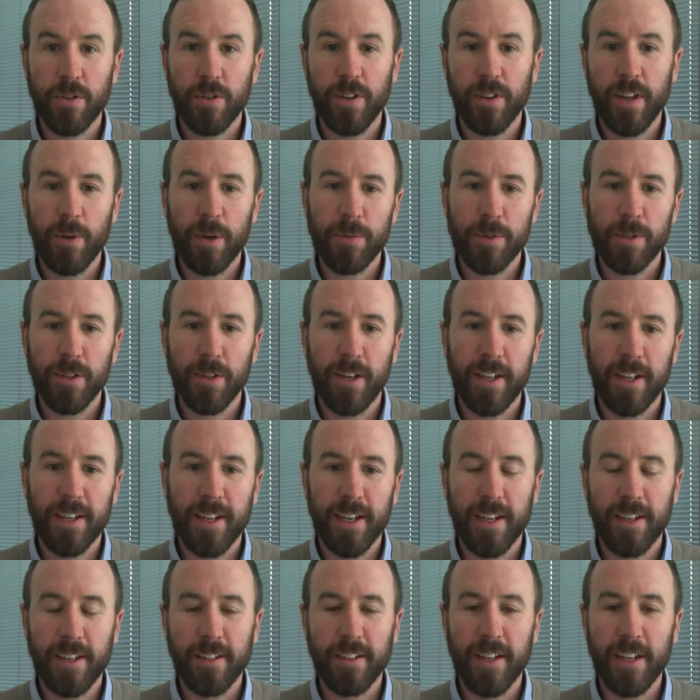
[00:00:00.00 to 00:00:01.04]
website
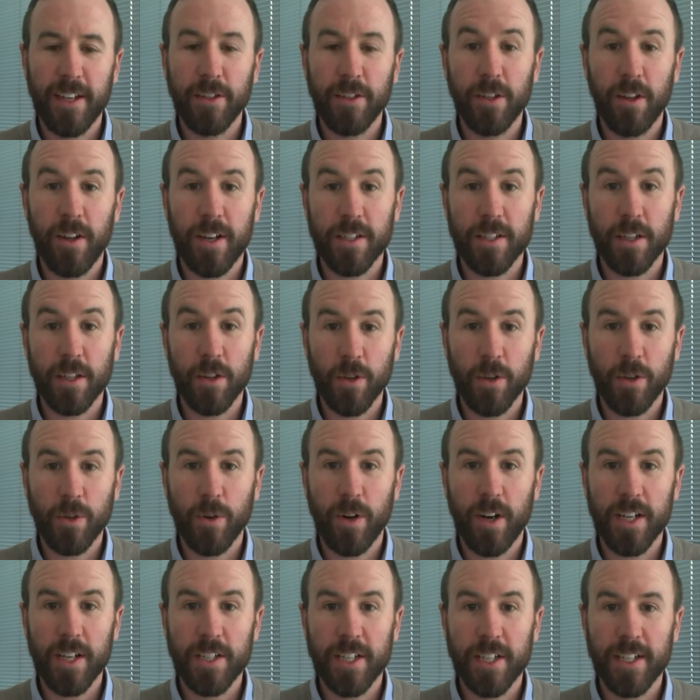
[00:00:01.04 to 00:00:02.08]
and utilise a
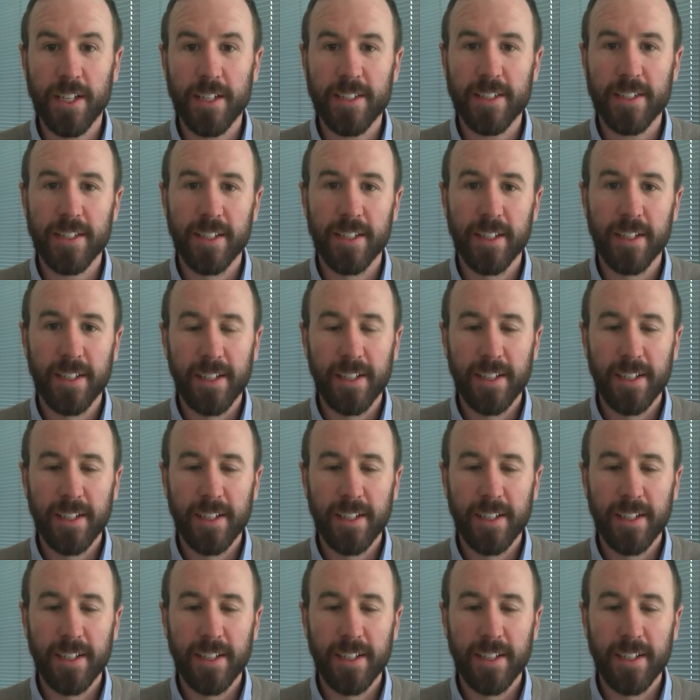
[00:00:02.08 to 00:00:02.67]
local hygienist.